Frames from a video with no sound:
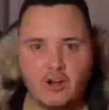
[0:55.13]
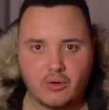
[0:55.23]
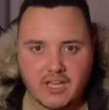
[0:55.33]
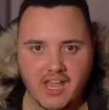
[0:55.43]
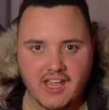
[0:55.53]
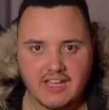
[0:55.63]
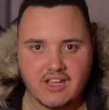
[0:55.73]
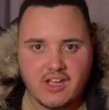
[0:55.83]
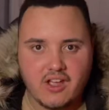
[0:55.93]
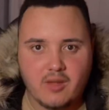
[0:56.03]

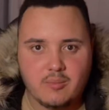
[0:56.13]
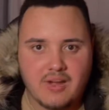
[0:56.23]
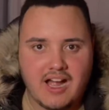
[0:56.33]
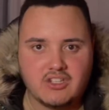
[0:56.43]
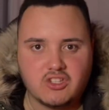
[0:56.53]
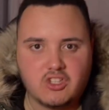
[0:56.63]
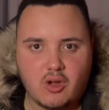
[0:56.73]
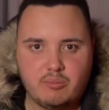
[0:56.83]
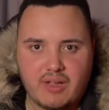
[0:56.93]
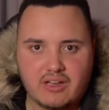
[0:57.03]
Okay, I just
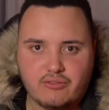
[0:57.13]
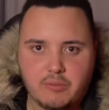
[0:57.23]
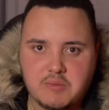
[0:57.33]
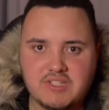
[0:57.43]
got back from